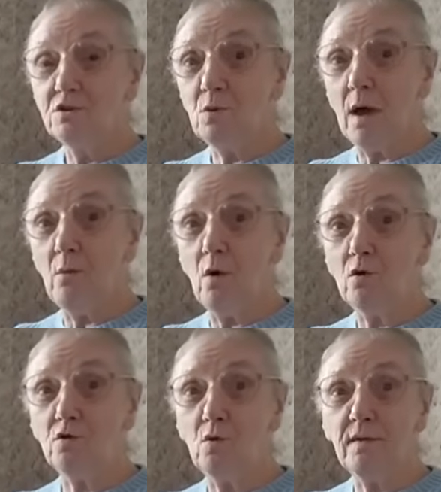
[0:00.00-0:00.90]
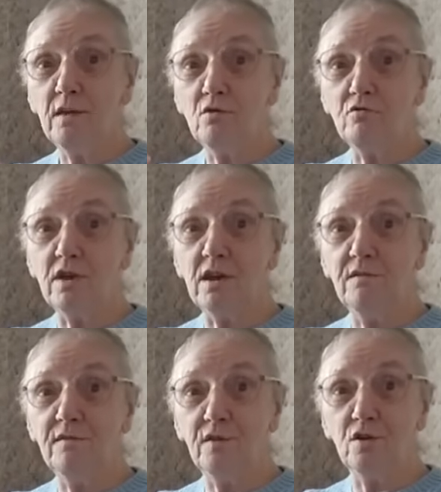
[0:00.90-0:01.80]
So I walked over the
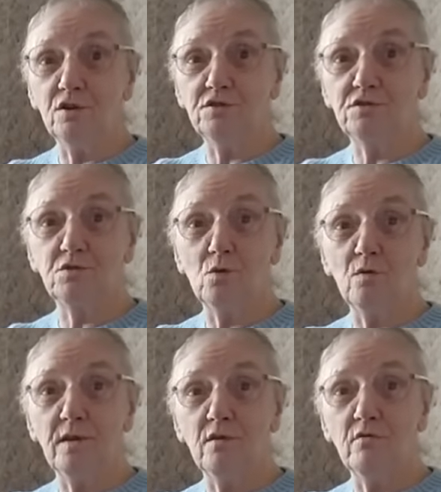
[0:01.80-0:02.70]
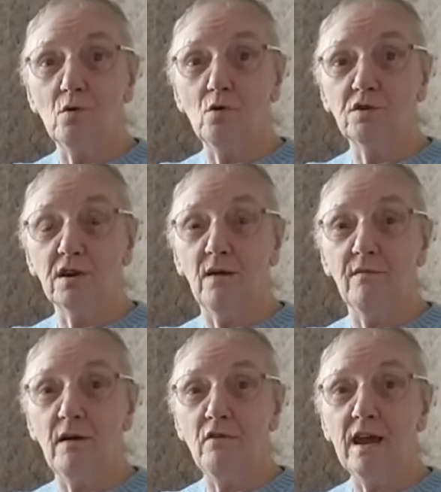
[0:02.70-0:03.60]
green first, over the road, and I
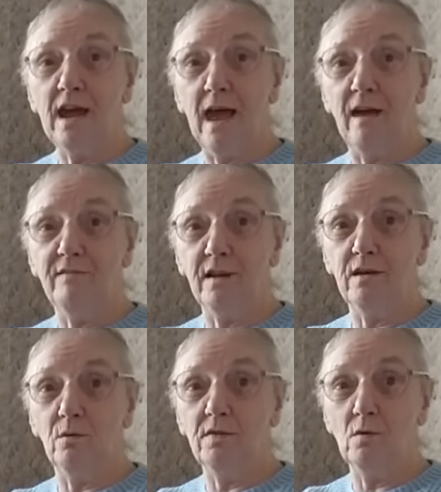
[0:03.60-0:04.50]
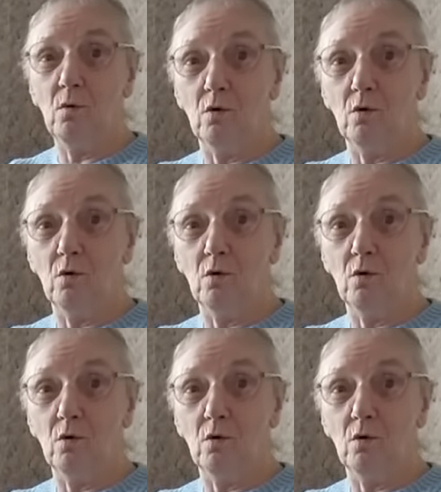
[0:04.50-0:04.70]
very carefully with the